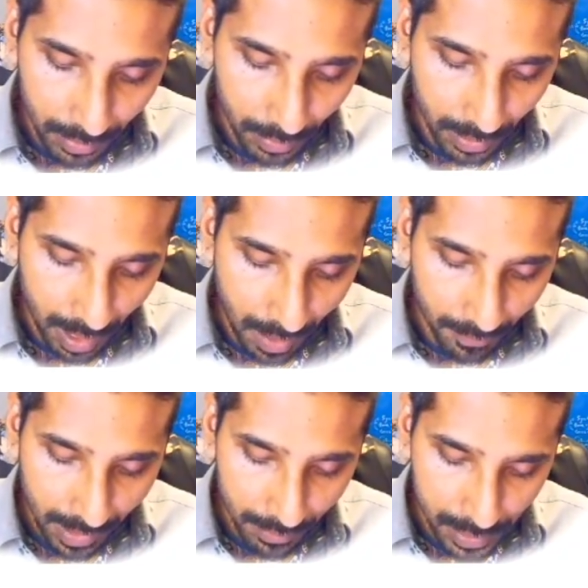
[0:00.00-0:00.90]
You can have
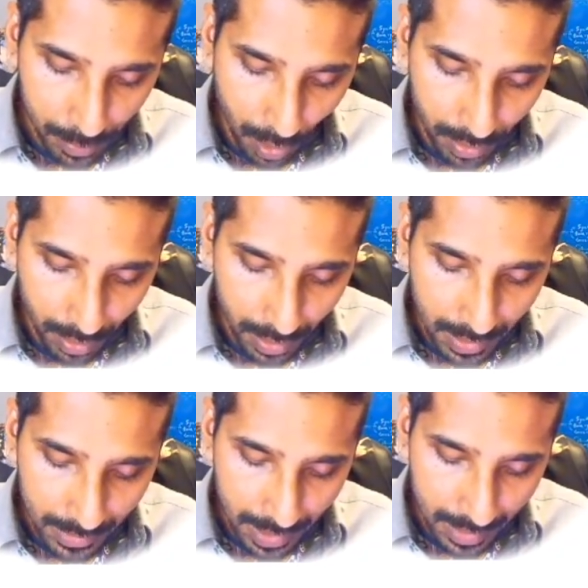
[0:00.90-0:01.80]
a responder
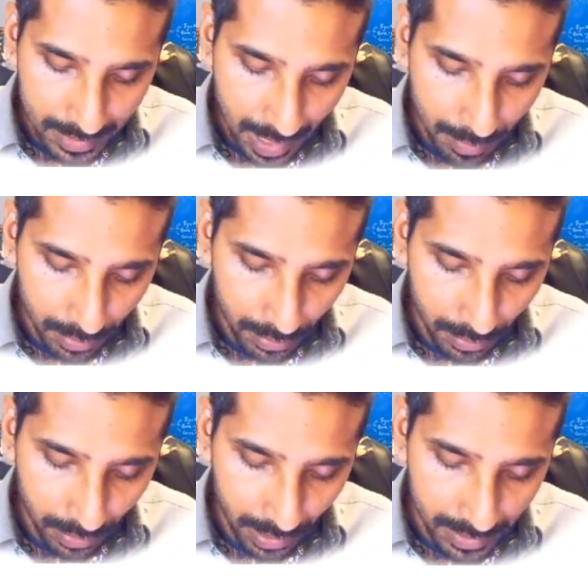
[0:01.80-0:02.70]
that is able to
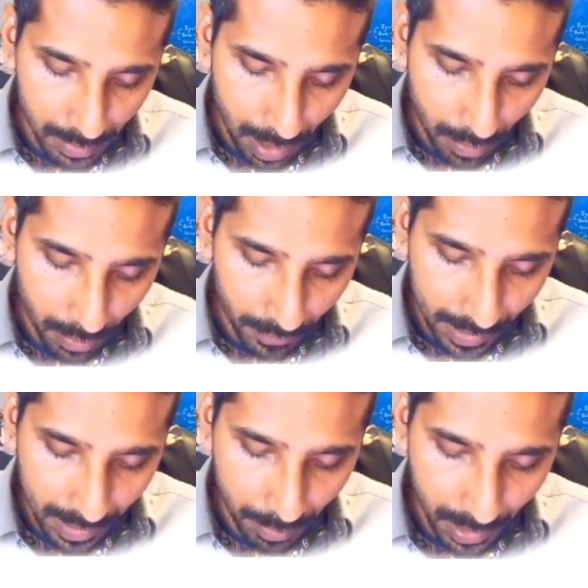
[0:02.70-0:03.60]
utilize the power of
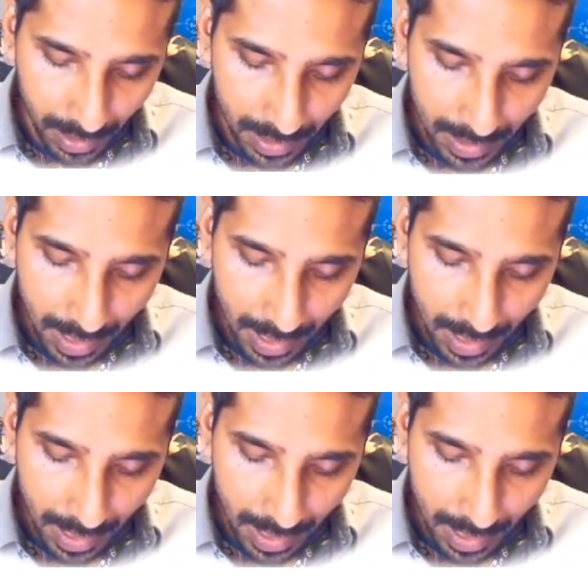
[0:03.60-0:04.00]
NLP